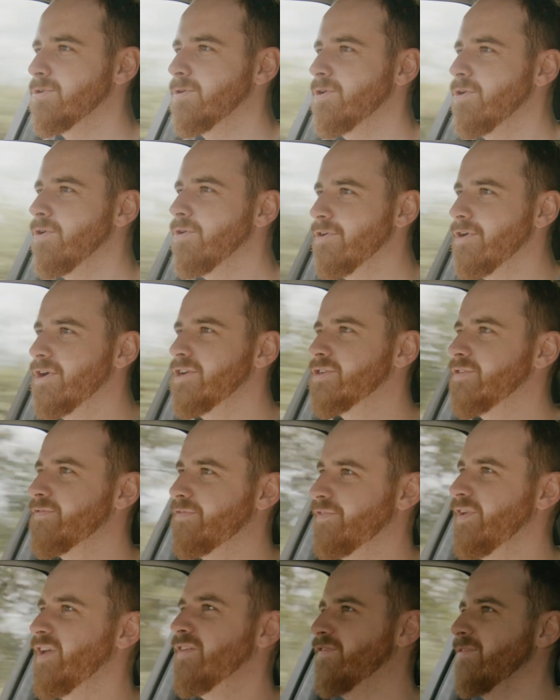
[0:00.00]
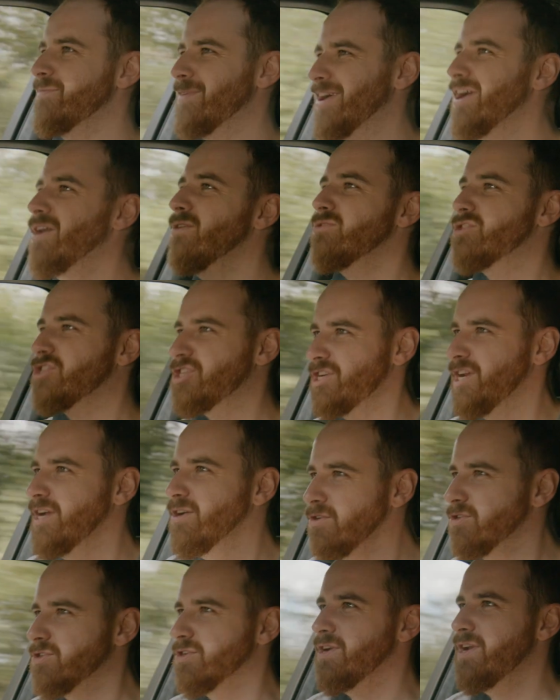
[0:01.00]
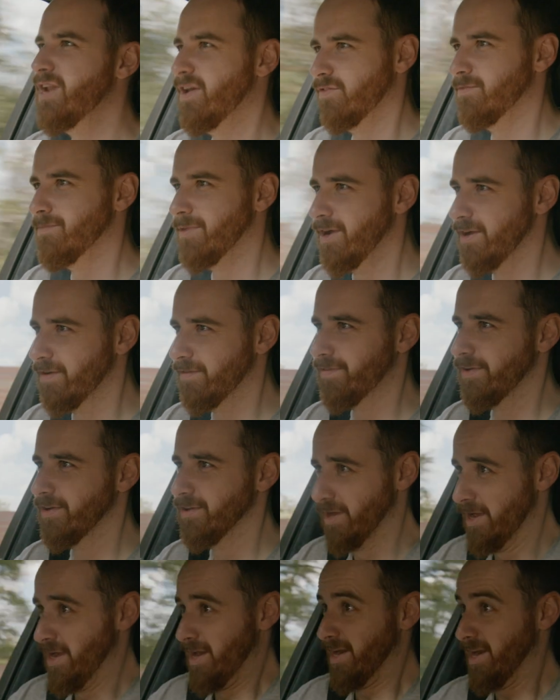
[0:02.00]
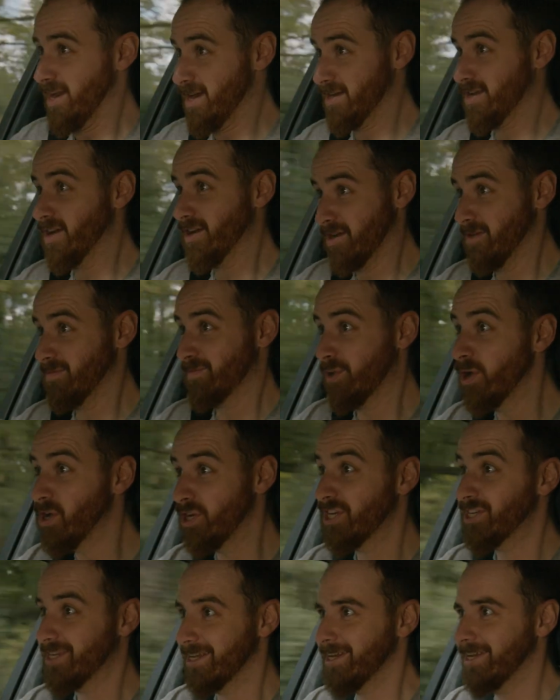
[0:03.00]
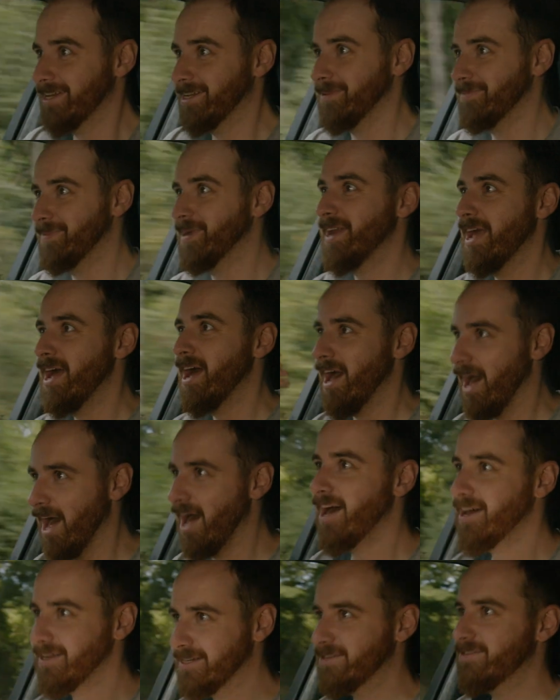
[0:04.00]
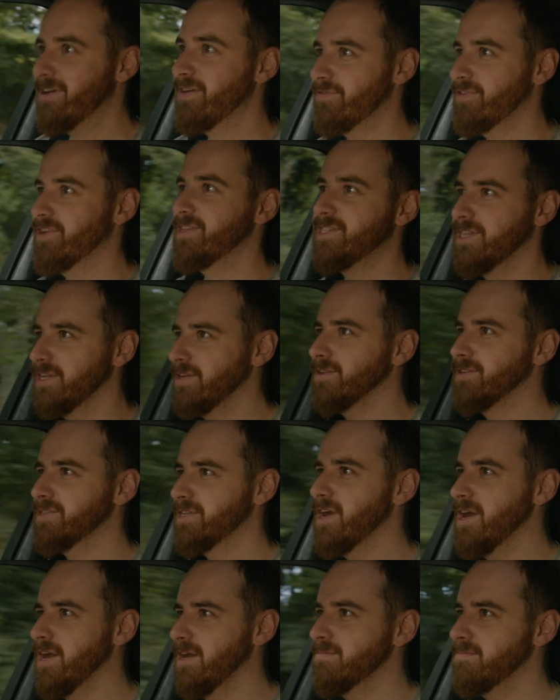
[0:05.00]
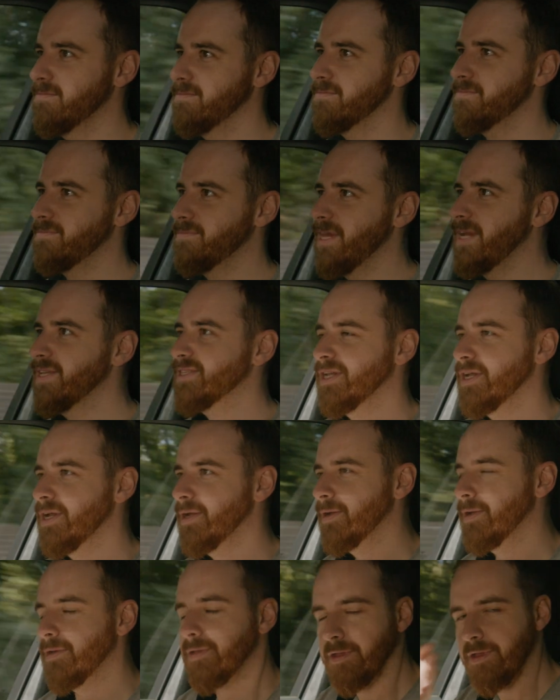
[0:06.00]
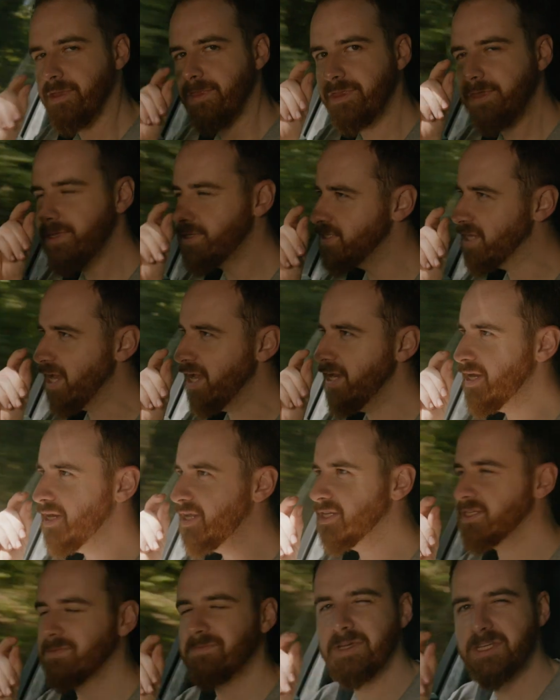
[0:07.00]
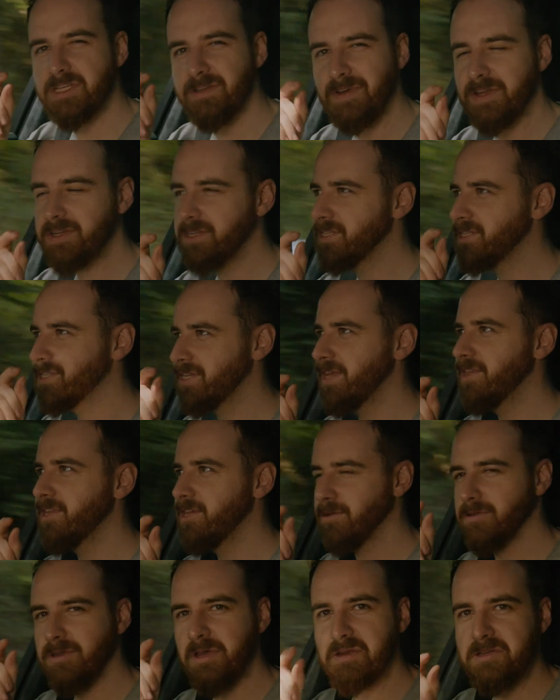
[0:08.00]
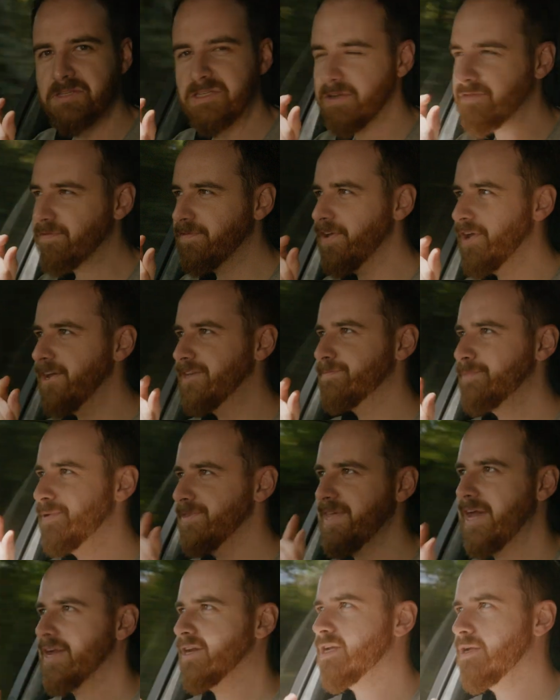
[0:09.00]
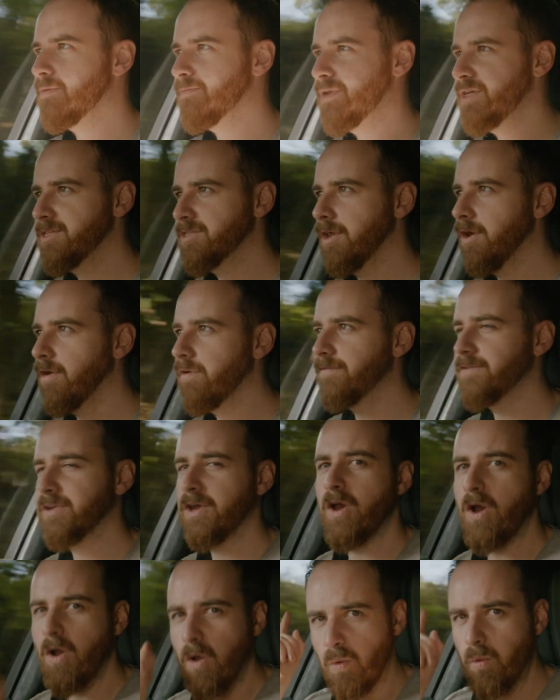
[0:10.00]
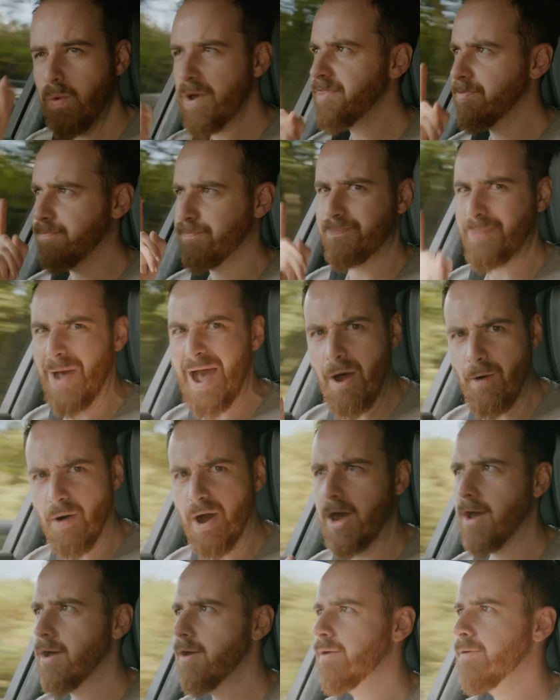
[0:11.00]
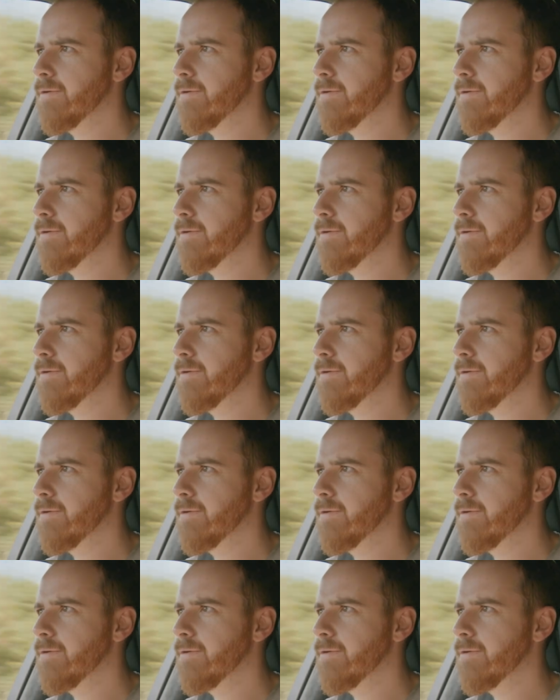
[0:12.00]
to a corner, I should fear for my own children, never mind feel like I can push it a little bit harder every single time. There's the tiniest bit of understeer that you'll notice at first, but that can be solved with power.